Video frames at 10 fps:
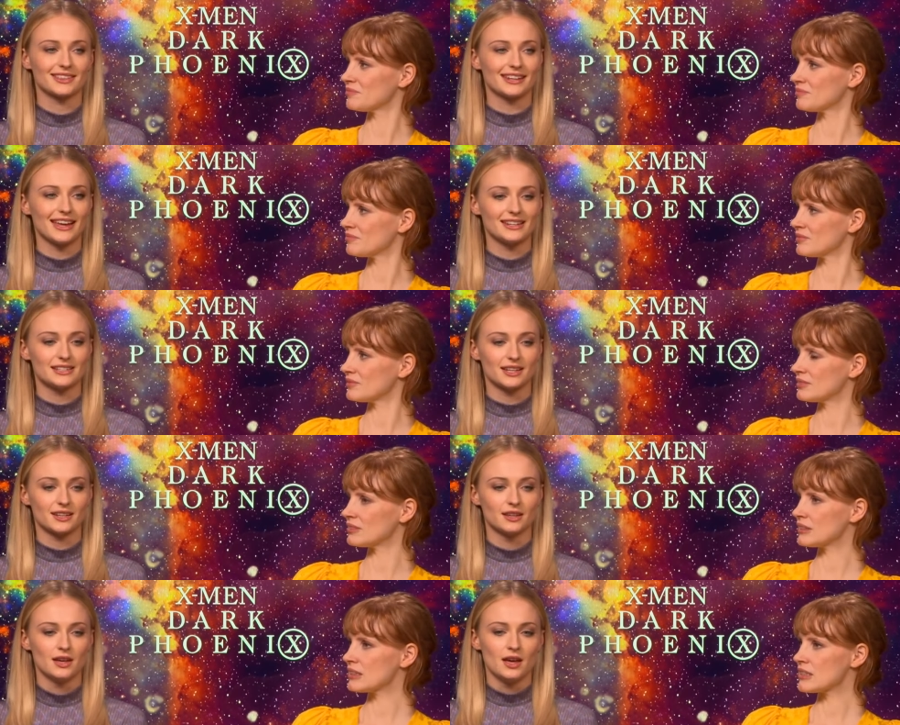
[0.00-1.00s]
Speaker 1: mirroring with the
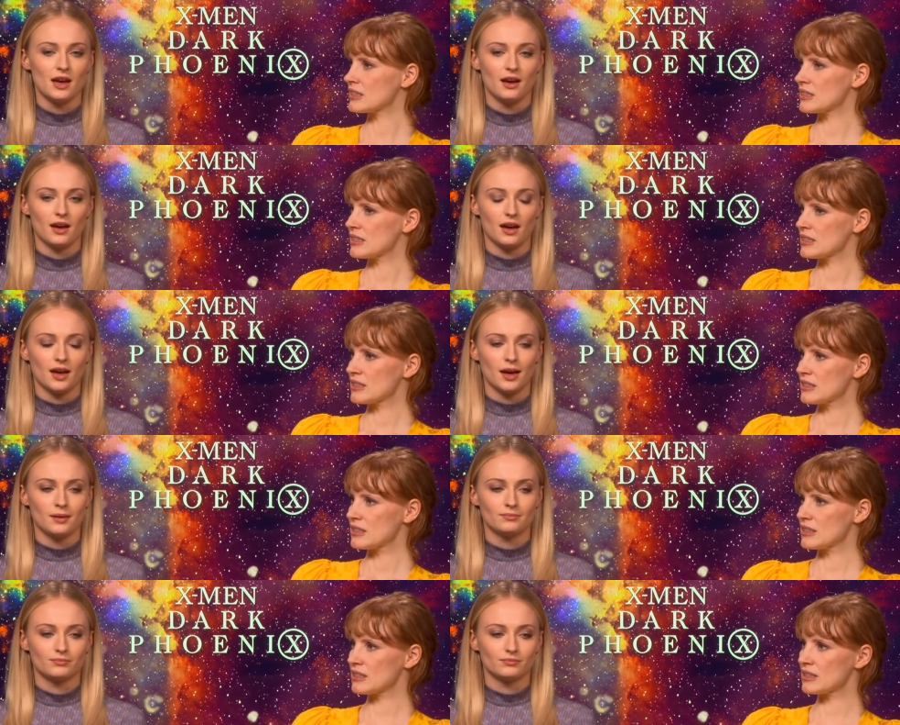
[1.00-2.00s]
repetition of the last
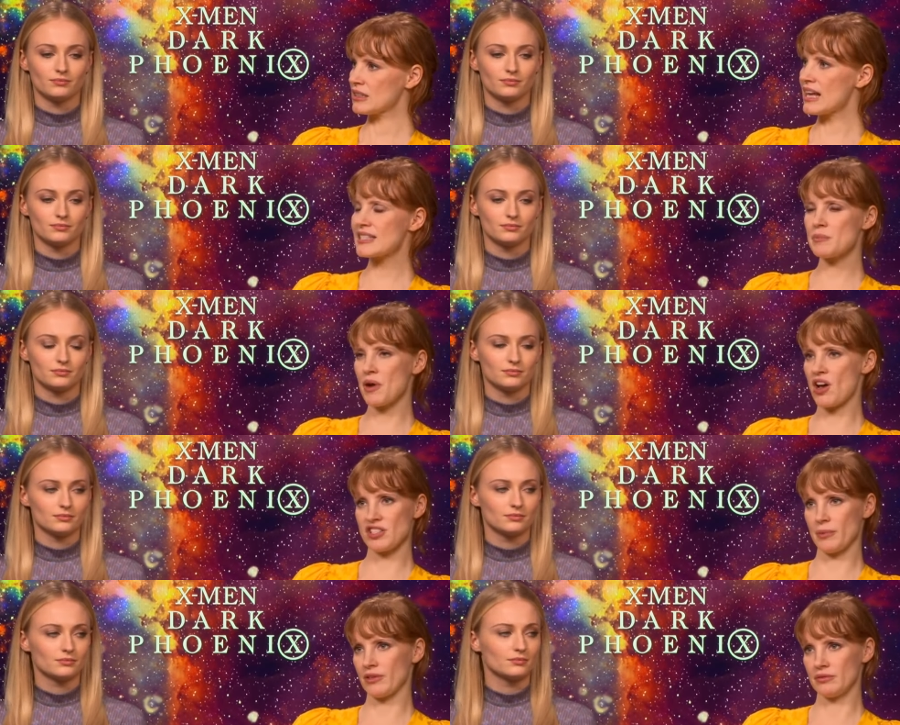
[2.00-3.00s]
few words of the other
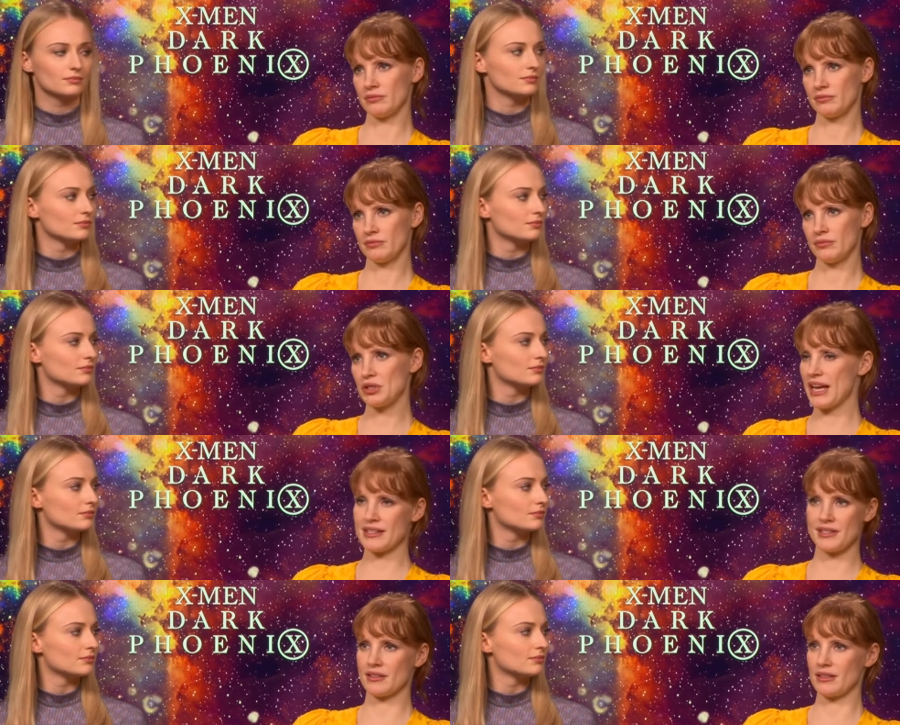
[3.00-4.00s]
person's sentence, and that
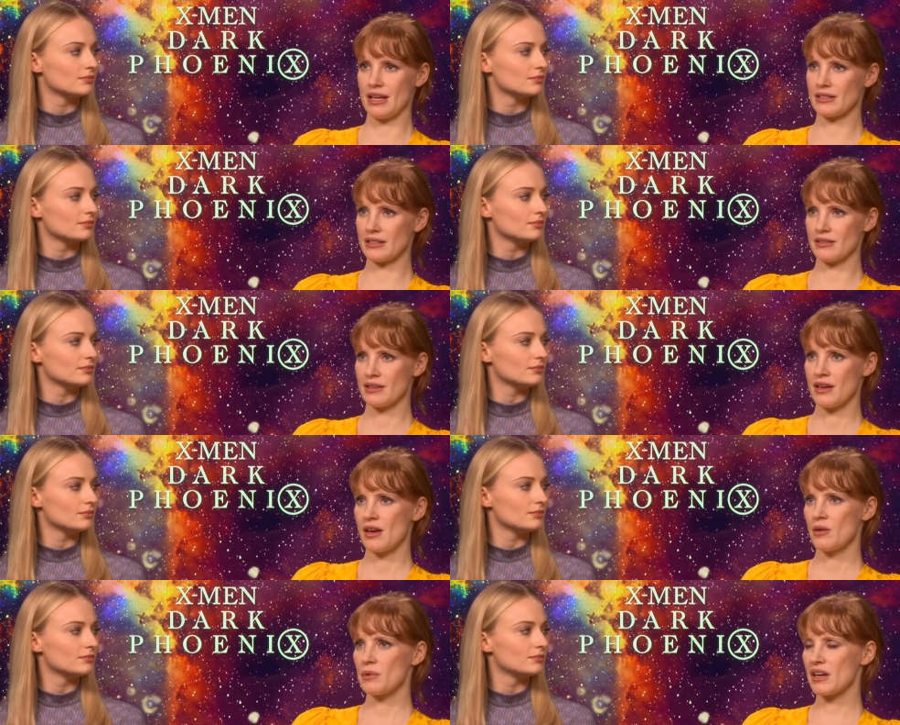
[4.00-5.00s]
has the added benefit
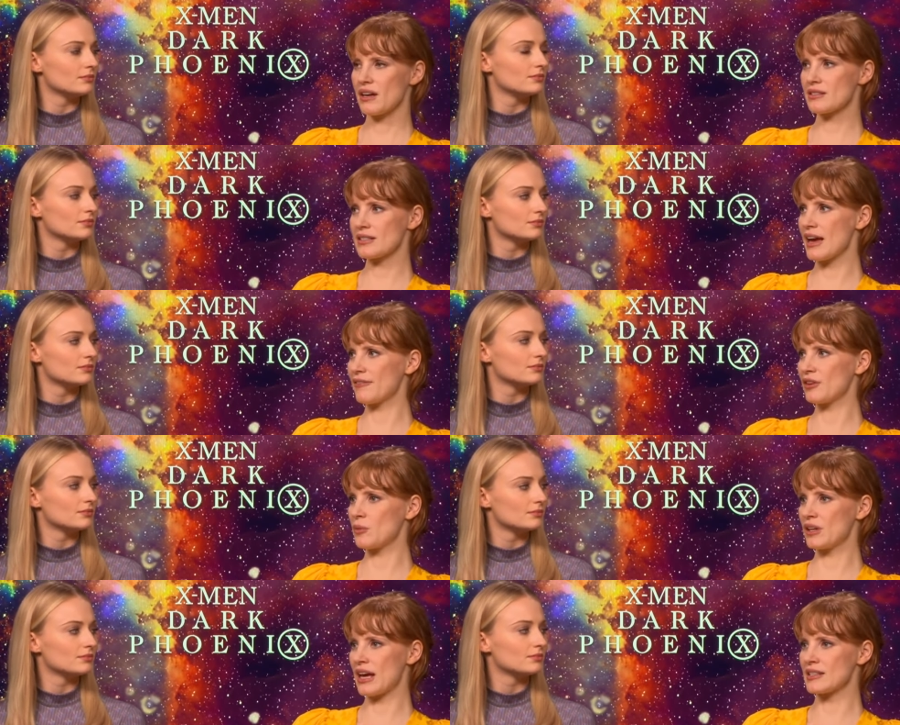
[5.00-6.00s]
of buying you time to
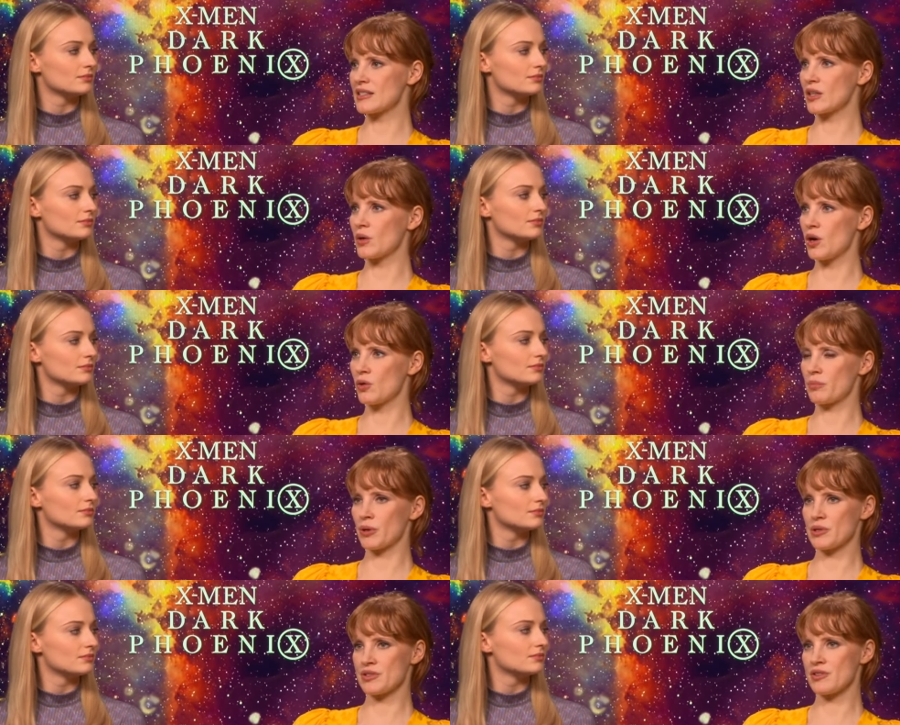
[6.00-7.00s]
think of what to say
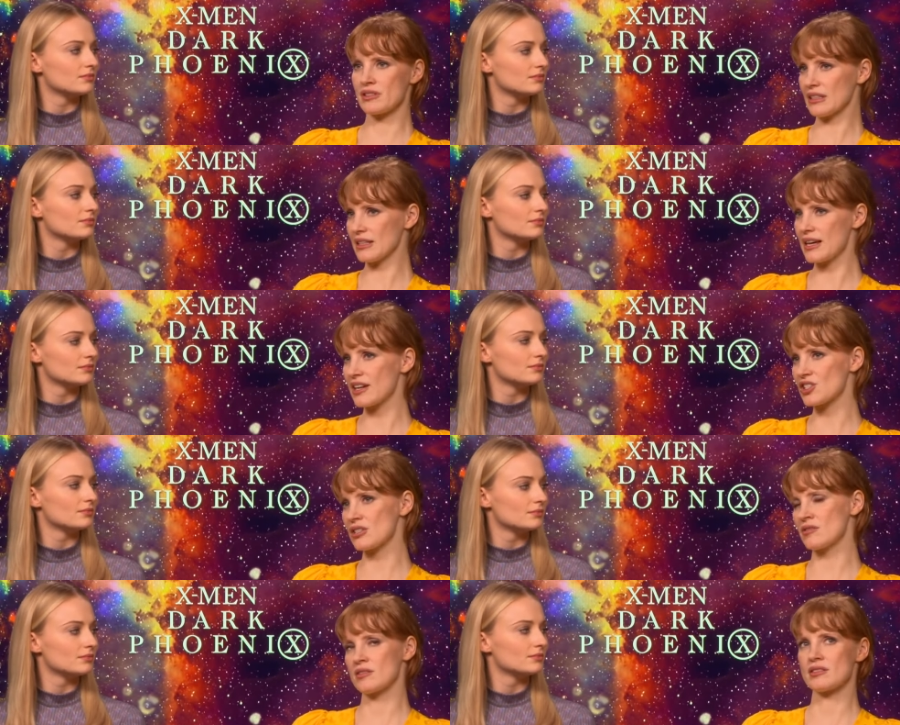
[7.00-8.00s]
next if you're someone who isn't
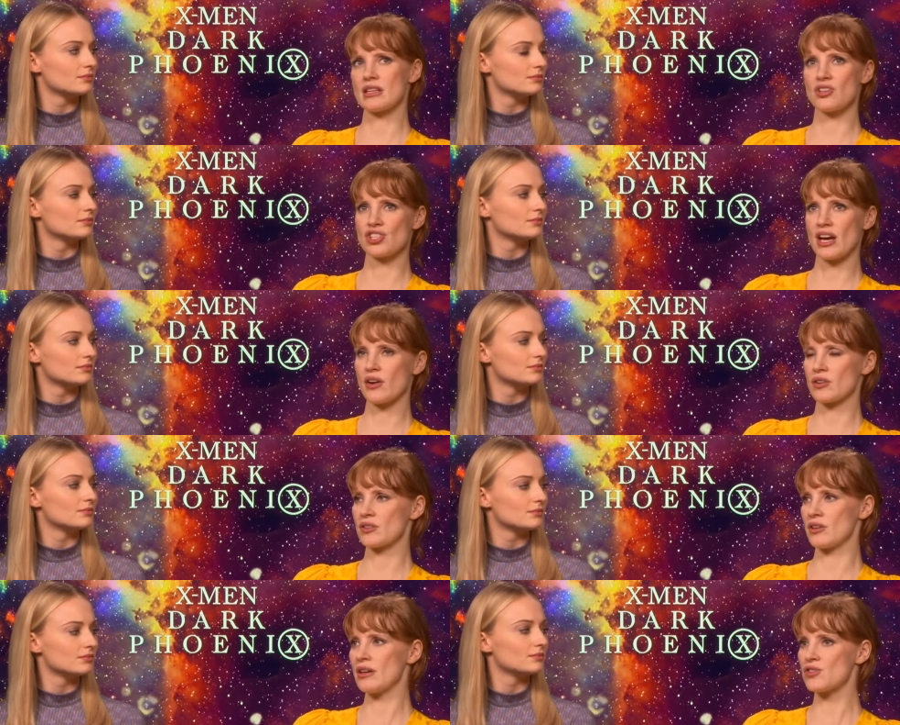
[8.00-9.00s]
necessarily very
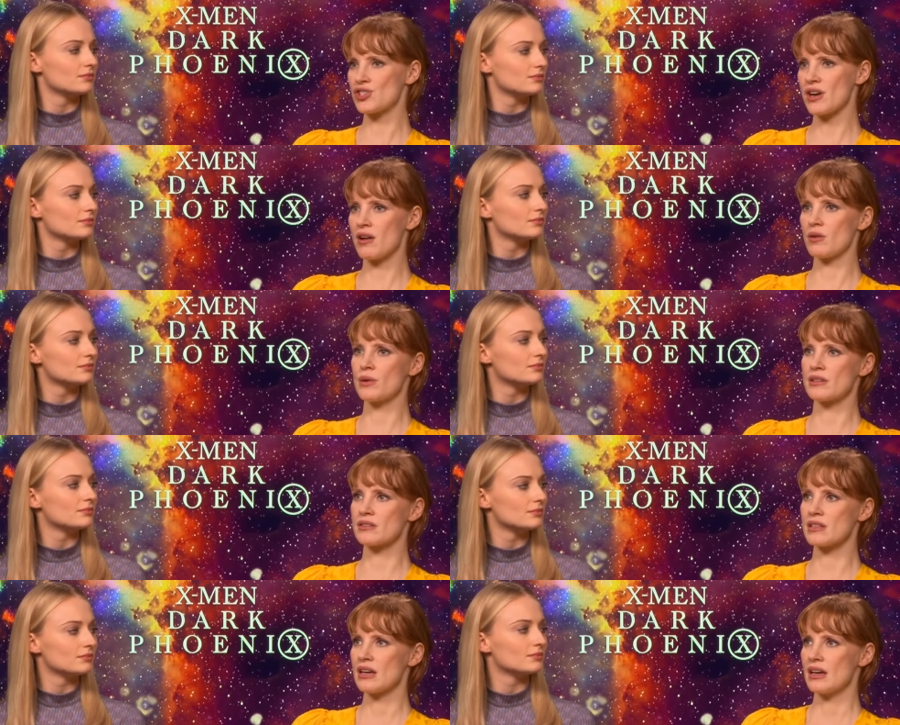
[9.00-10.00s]
quick when under
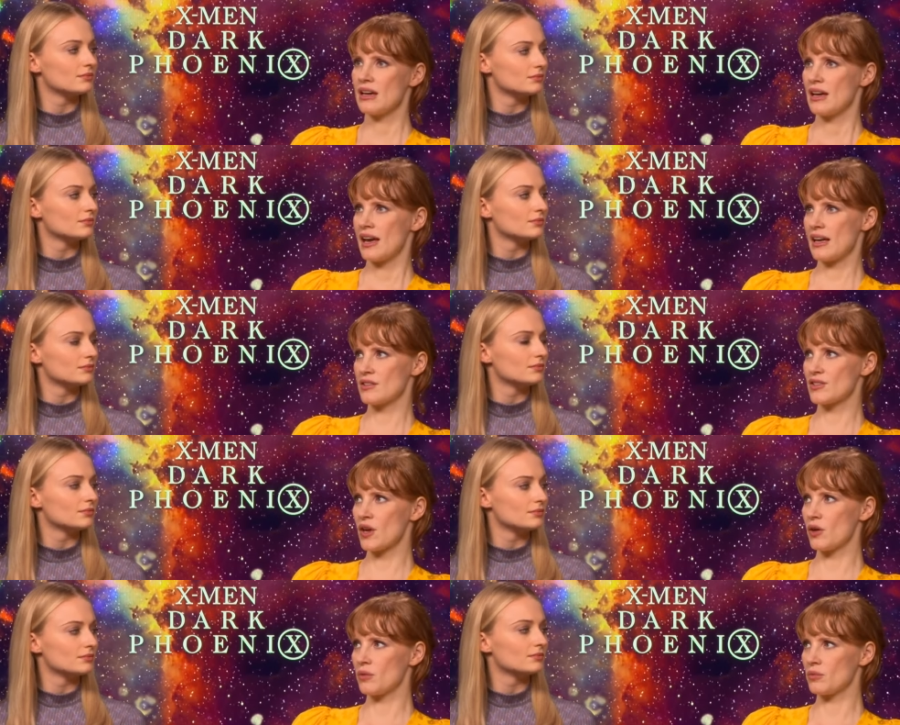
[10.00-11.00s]
social pressure to
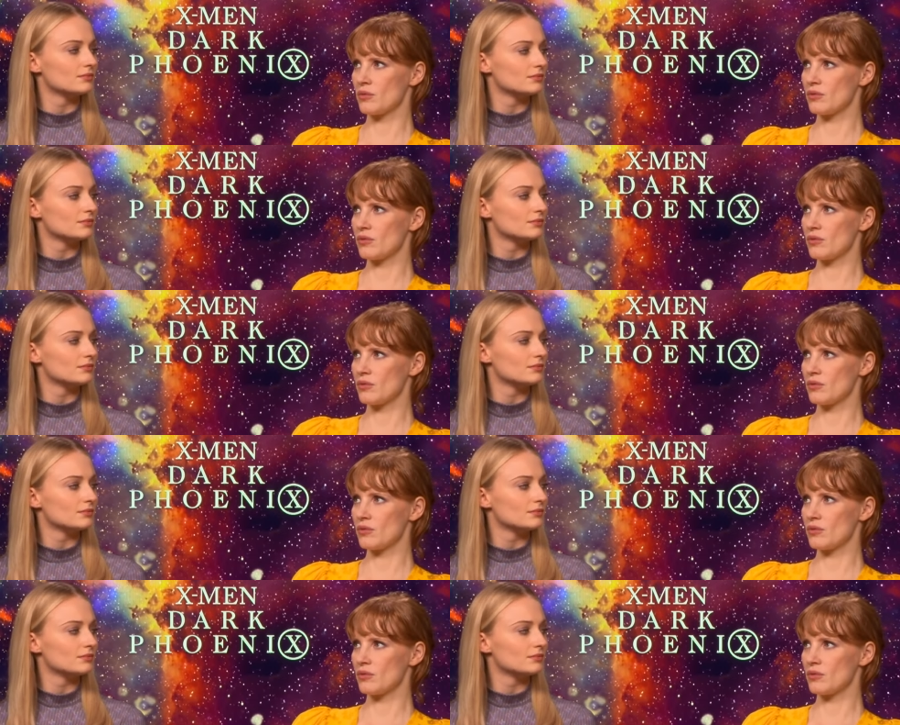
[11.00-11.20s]
respond.